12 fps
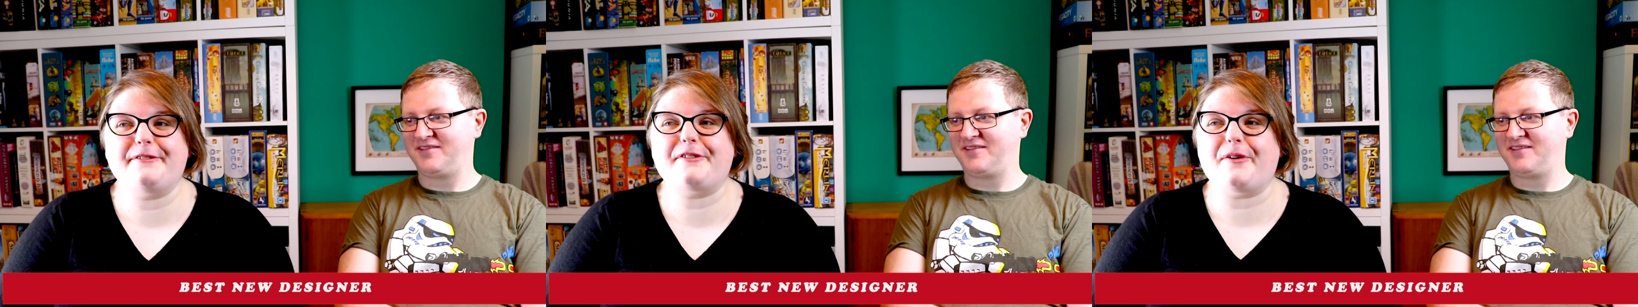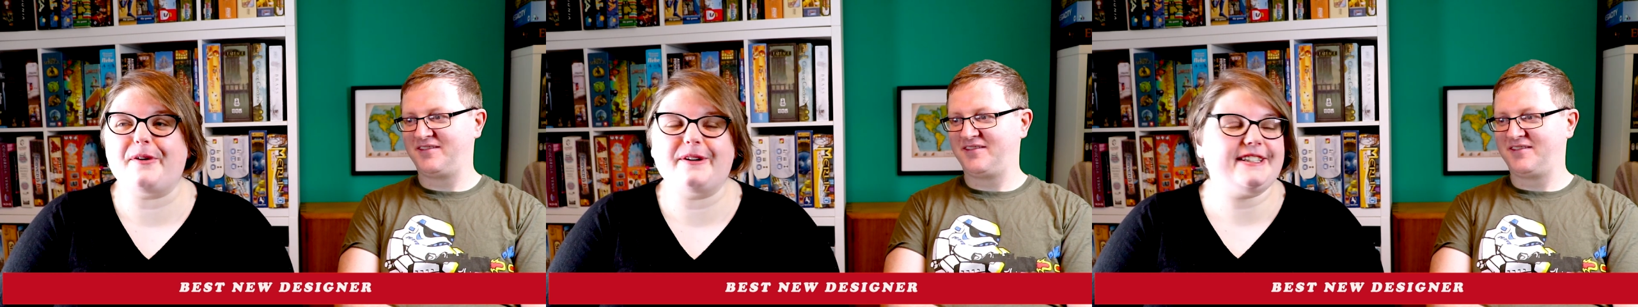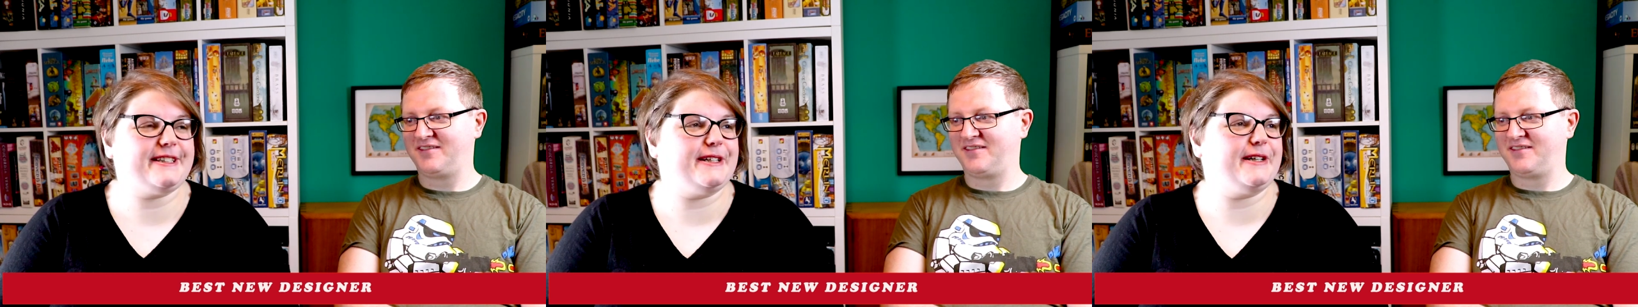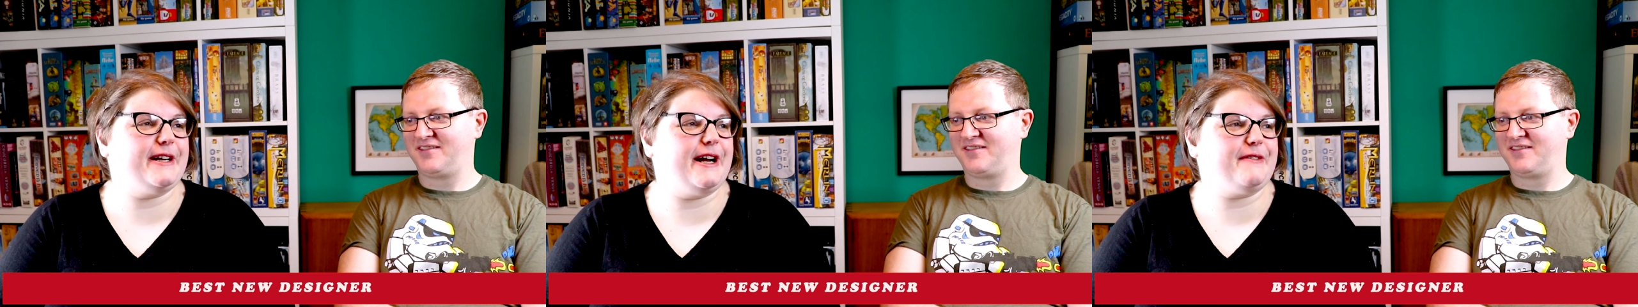Speaker 1: of course,
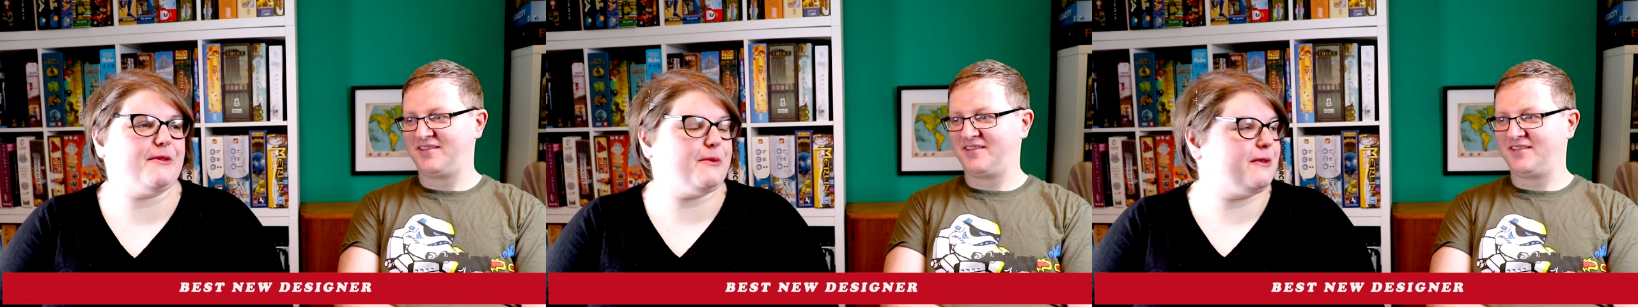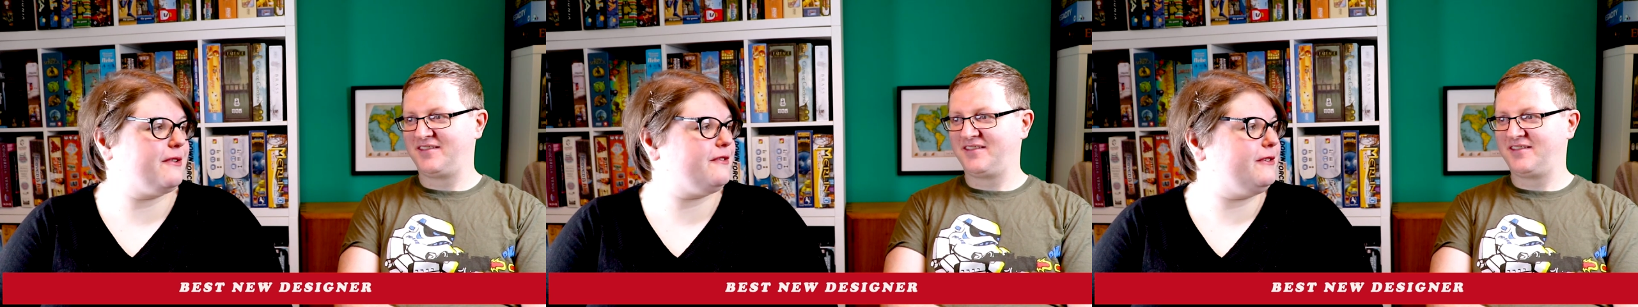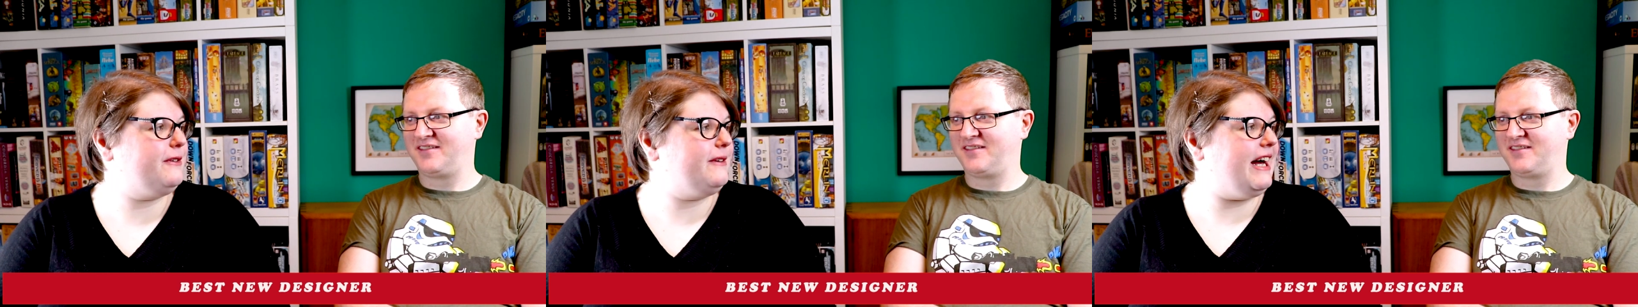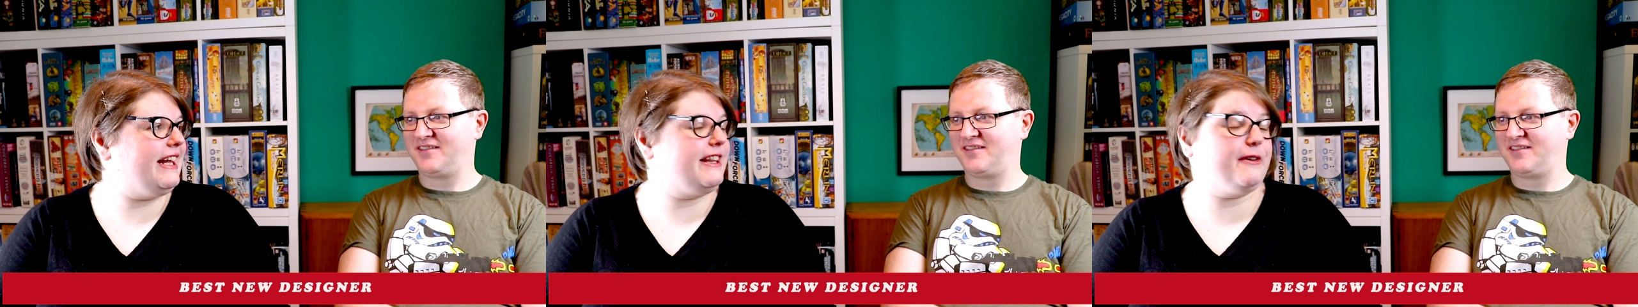the ever
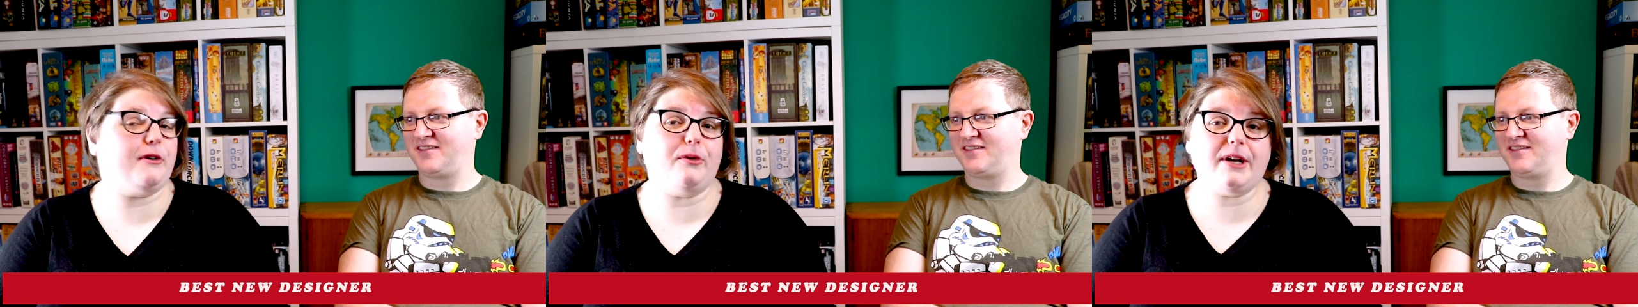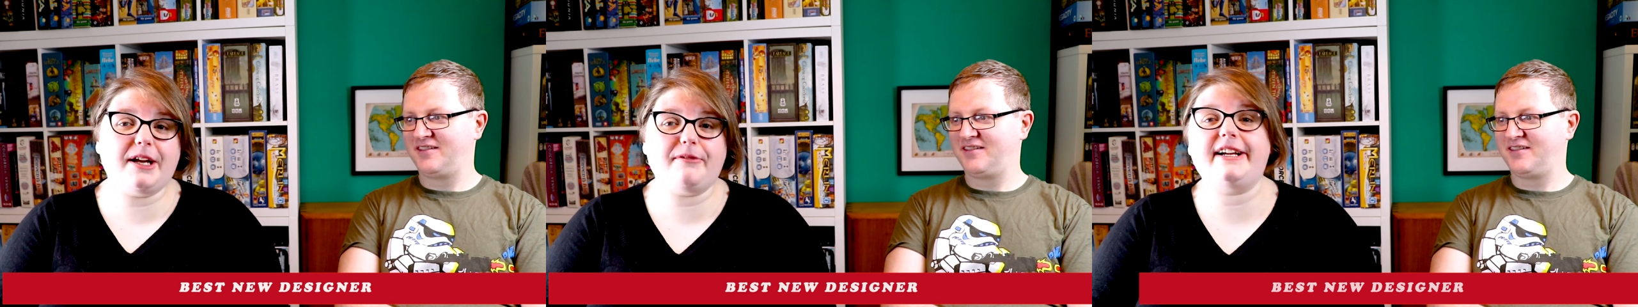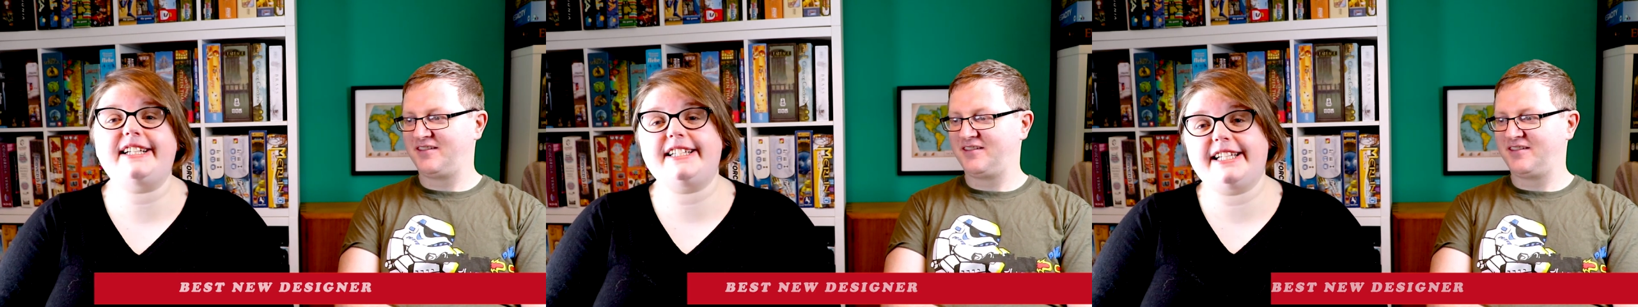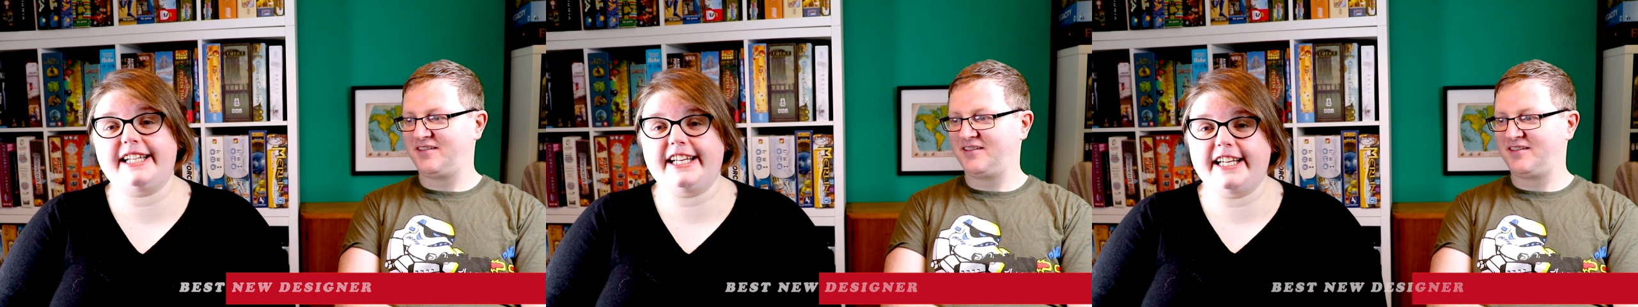wonderful and they're only
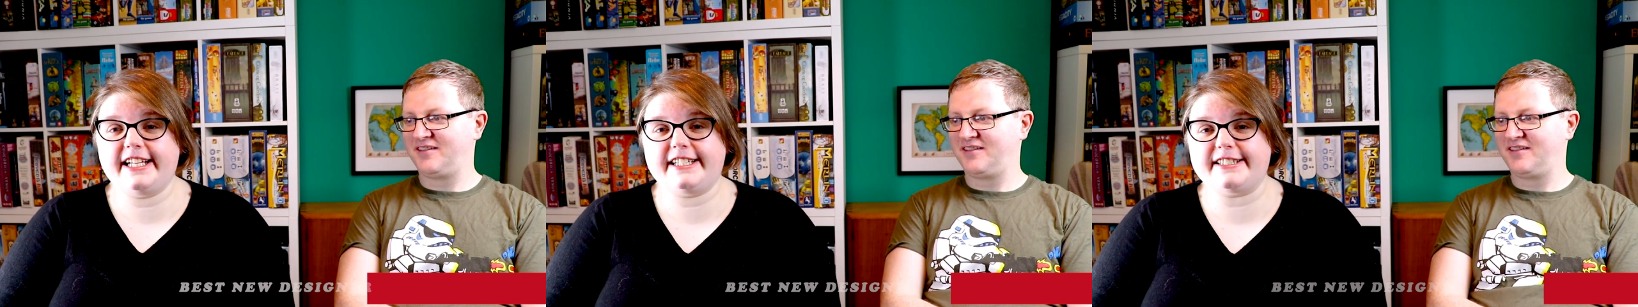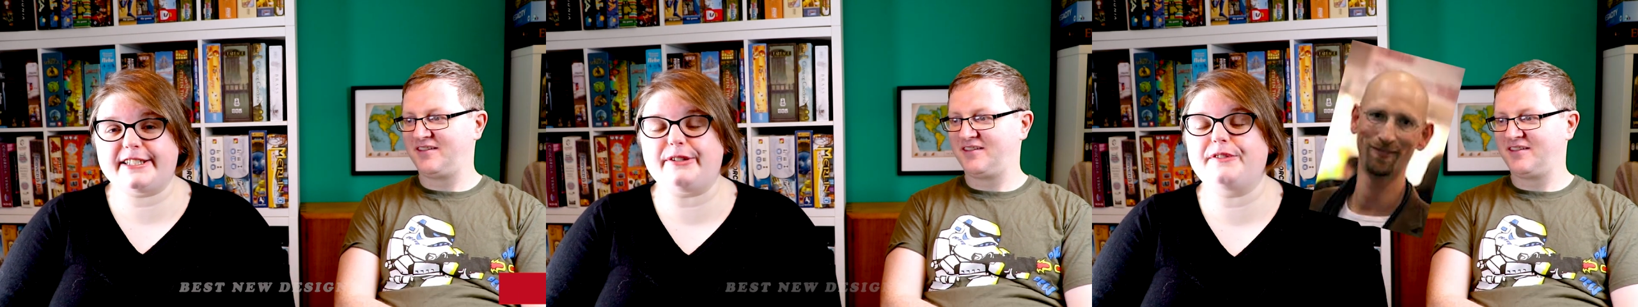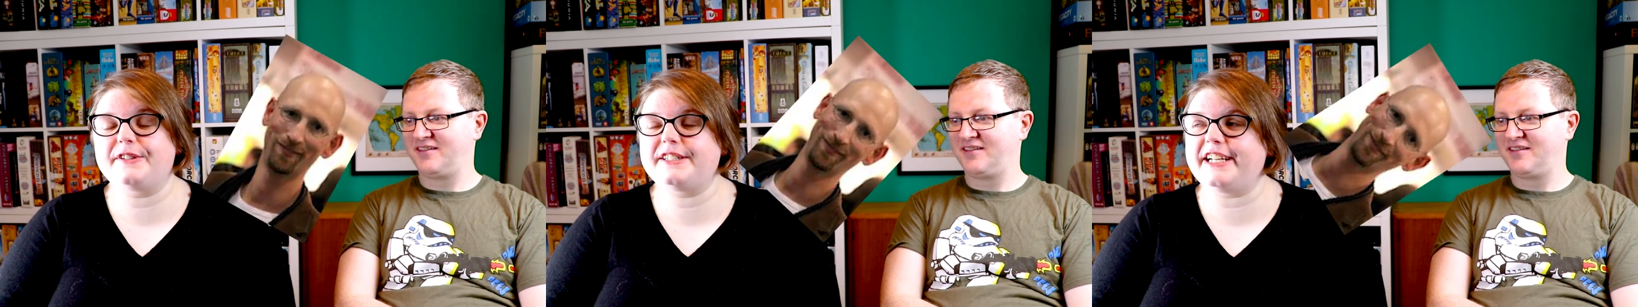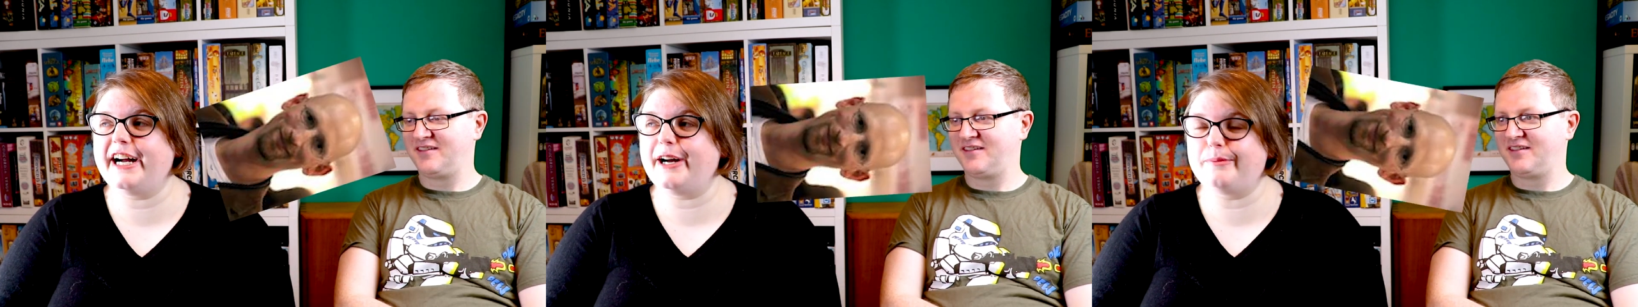recently
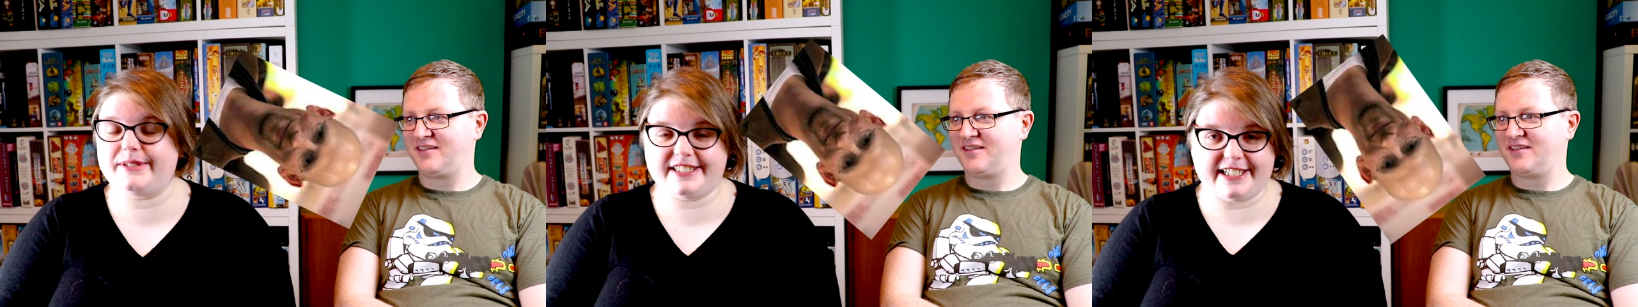discovered um,